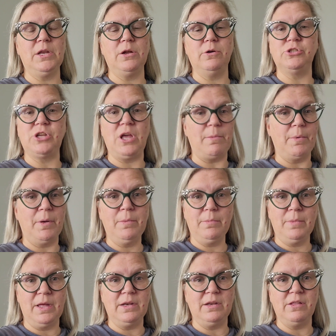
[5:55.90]
shape
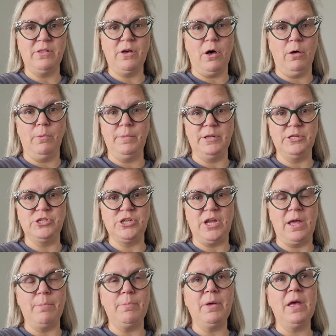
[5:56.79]
them into the almond
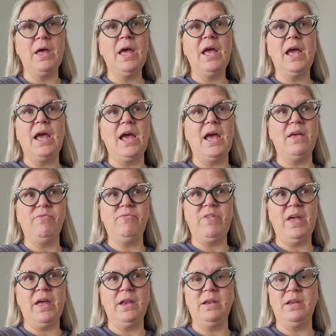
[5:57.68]
shape, and
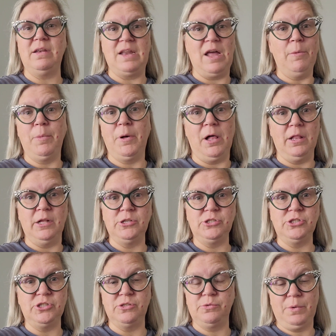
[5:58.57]
then nail
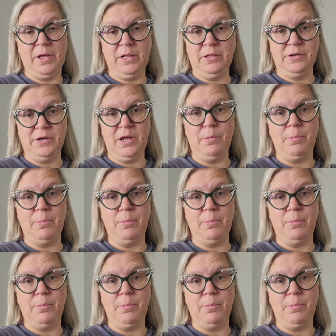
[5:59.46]
polish, just regular nail